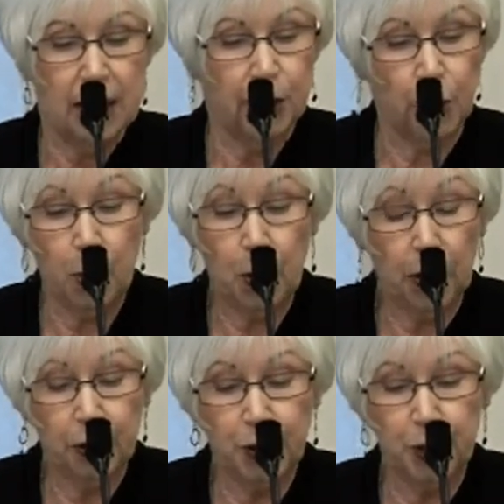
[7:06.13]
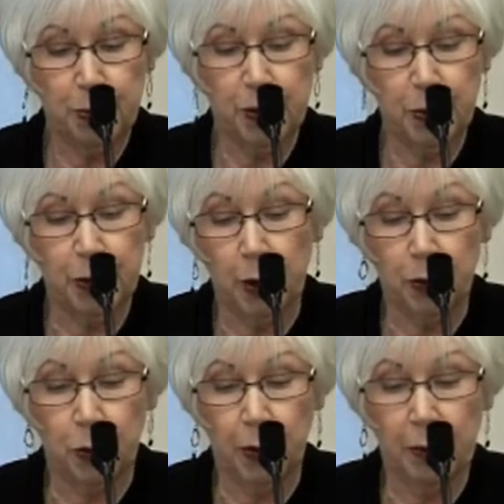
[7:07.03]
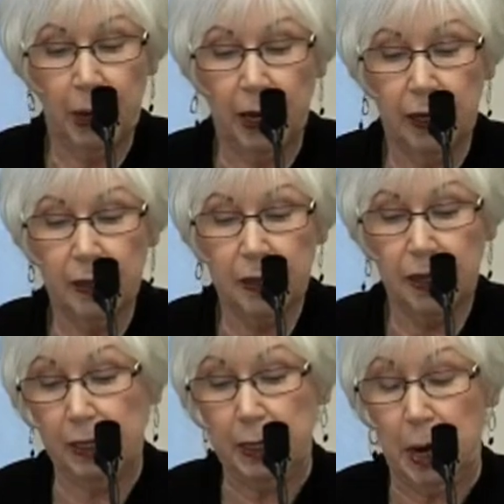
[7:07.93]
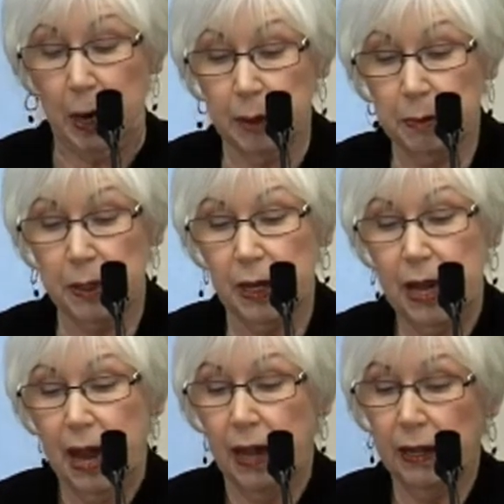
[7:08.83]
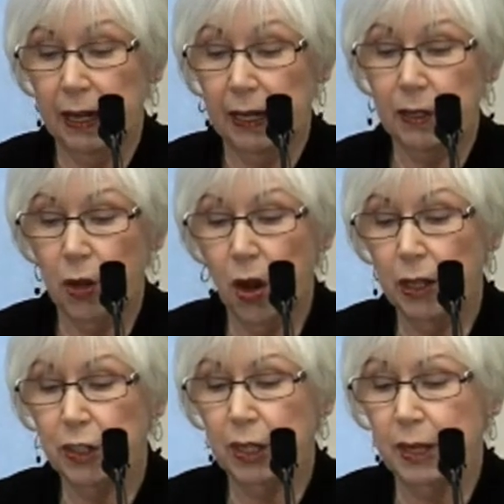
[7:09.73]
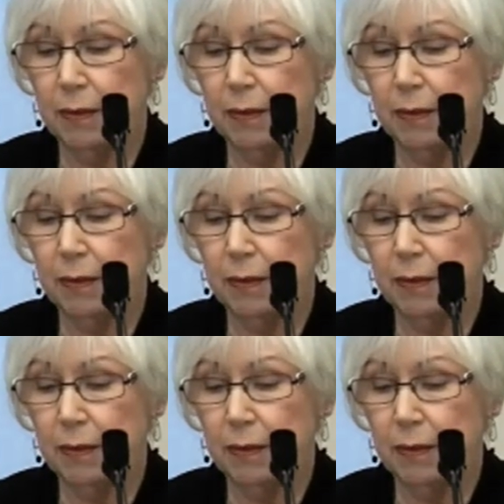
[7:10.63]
No partnership is without growing pains at times, and I acknowledge and